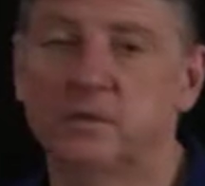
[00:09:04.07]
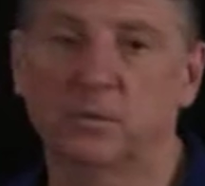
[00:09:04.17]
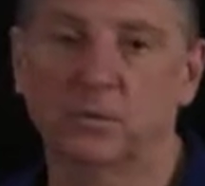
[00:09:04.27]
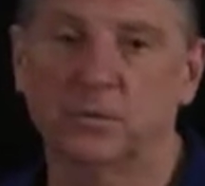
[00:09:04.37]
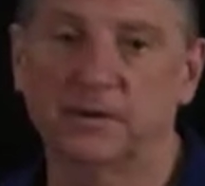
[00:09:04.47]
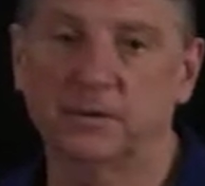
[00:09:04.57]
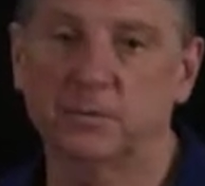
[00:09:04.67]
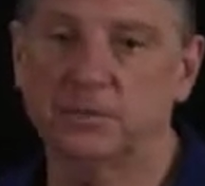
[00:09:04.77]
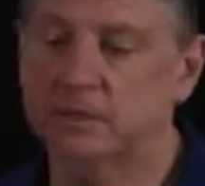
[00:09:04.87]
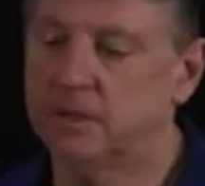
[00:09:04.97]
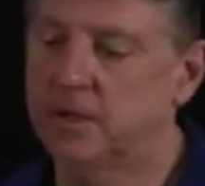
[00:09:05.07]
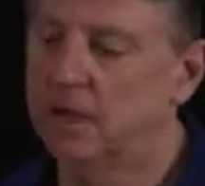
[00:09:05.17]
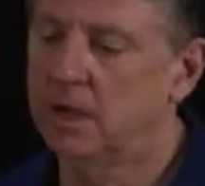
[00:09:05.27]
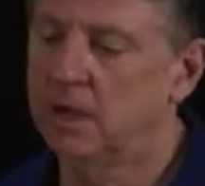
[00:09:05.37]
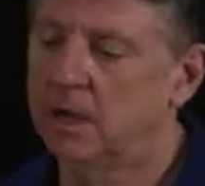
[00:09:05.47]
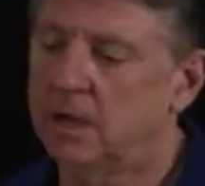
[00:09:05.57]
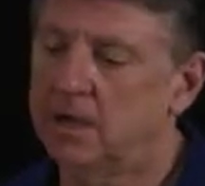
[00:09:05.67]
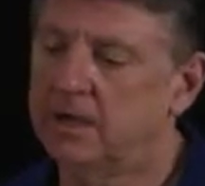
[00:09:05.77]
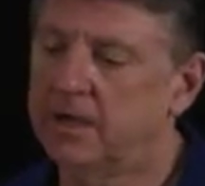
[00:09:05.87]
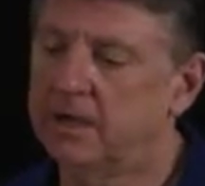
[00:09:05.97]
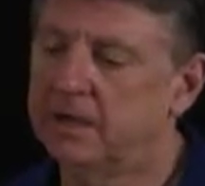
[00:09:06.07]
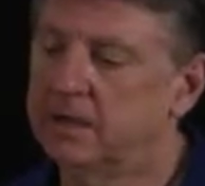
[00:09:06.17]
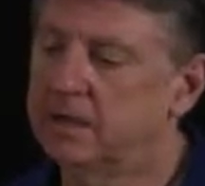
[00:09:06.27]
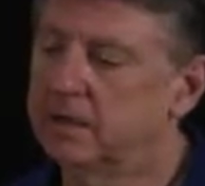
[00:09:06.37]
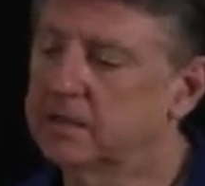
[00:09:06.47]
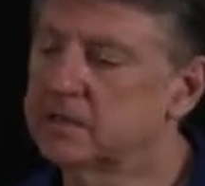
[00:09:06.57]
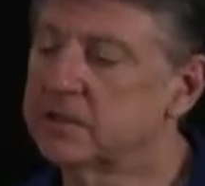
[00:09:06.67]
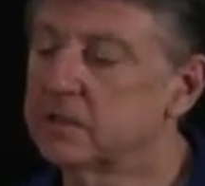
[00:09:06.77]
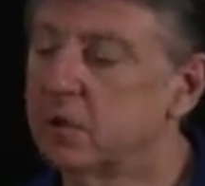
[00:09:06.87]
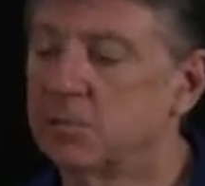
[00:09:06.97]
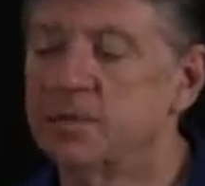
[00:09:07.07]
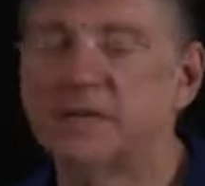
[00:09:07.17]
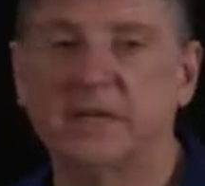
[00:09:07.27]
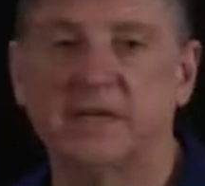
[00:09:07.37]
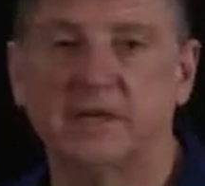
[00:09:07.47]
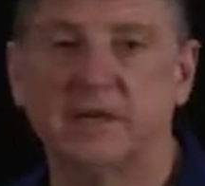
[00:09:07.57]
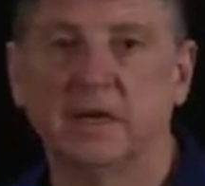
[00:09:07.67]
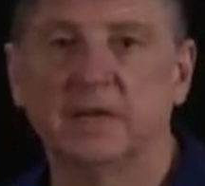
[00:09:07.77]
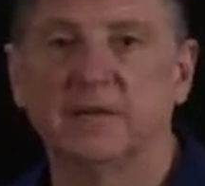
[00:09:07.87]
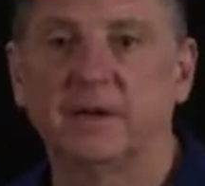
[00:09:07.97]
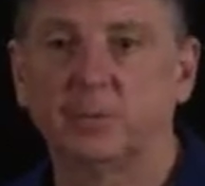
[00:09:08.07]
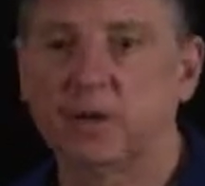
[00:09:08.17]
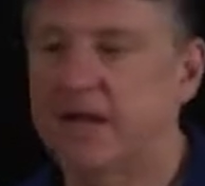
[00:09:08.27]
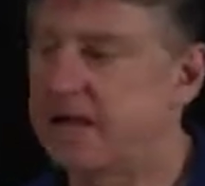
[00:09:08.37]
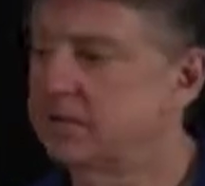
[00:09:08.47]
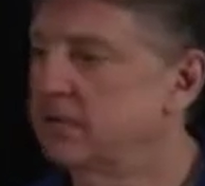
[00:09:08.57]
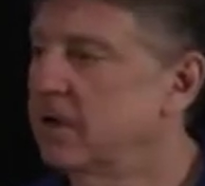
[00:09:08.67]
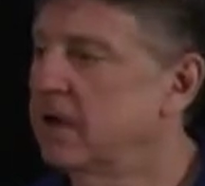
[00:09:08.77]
support vector machine, then this is the computation that it will have.